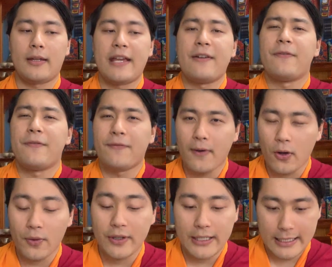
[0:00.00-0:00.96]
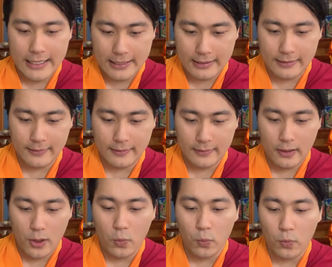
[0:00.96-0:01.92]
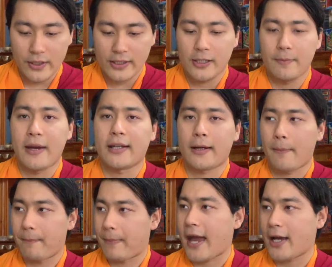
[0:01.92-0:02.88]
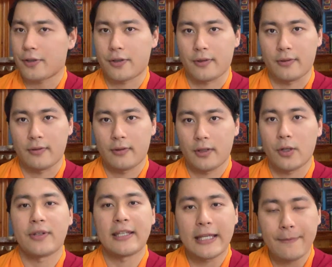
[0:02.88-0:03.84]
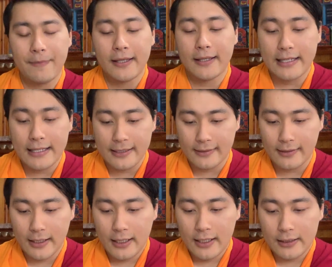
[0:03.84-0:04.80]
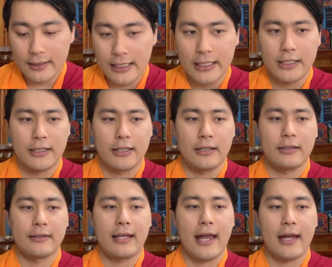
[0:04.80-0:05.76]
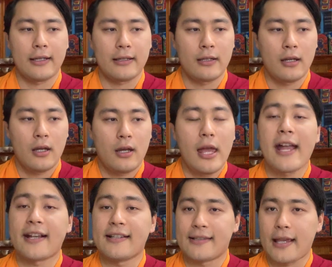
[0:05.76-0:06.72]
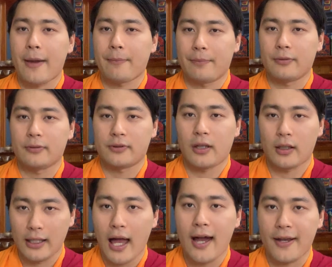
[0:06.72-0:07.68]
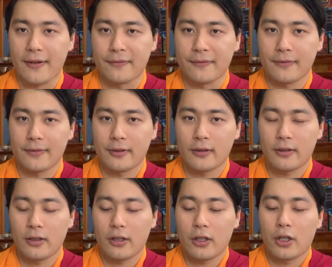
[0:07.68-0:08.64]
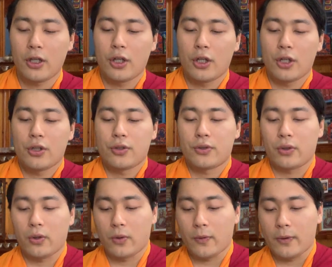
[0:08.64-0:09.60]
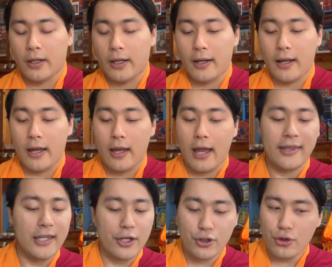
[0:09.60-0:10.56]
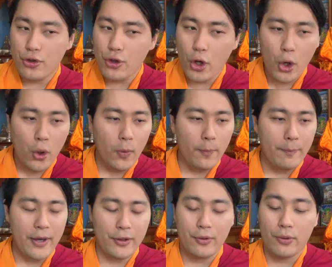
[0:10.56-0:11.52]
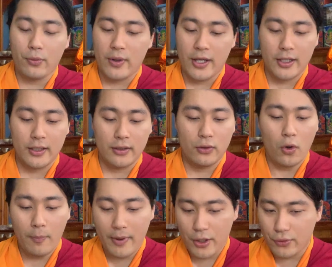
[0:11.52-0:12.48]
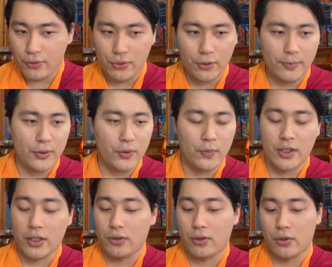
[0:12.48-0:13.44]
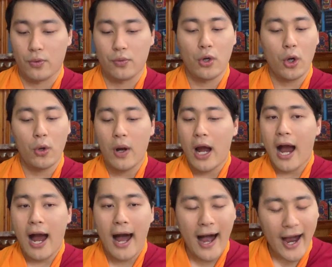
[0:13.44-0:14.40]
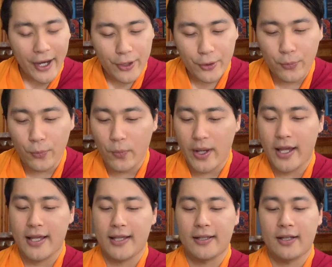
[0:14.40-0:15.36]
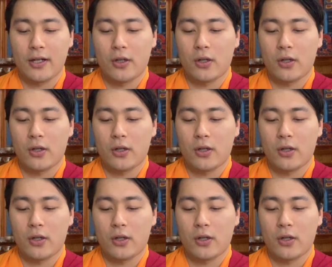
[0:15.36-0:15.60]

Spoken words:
evoke His wisdom and compassion, you know, keeping His teachings and examples alive. So, and there's no better way, no better tribute we could do, no higher way